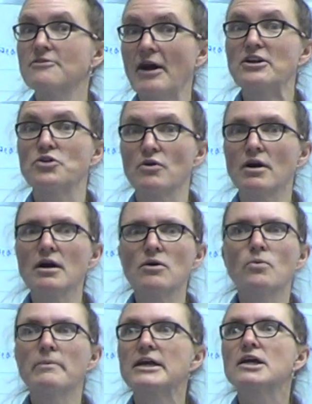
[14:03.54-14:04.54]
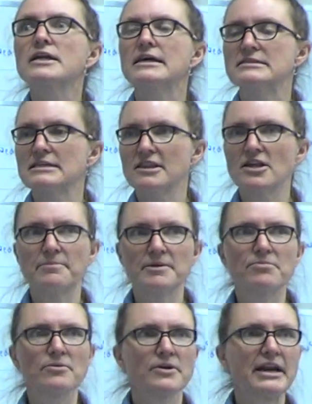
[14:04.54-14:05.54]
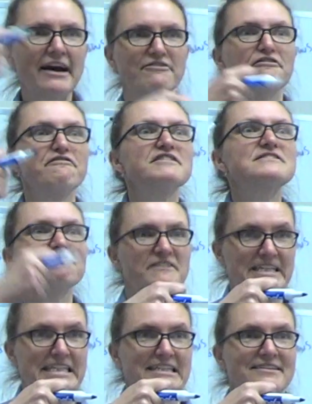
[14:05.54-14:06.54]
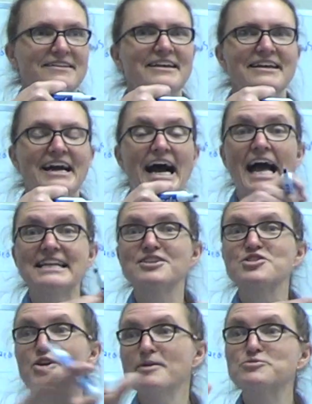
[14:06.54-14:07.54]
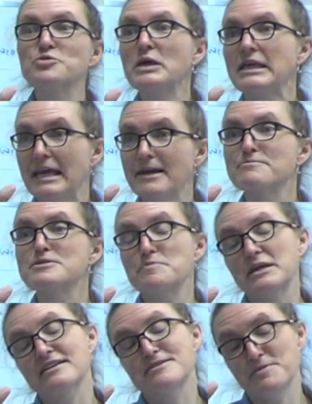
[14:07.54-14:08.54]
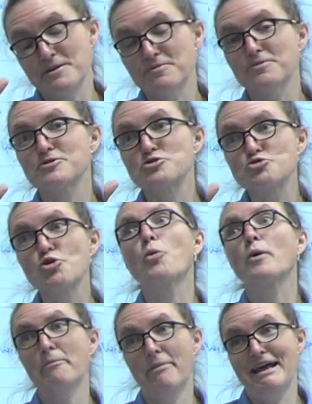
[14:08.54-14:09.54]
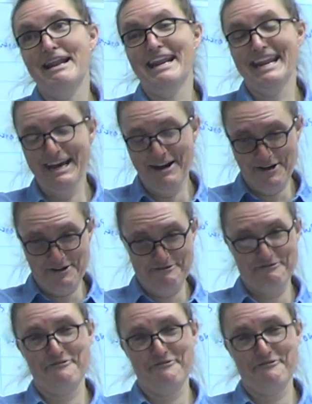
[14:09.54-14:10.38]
Grandeur, oh my goodness, I thought people were going to have a fist fight. I had to stop doing games because people were so competitive.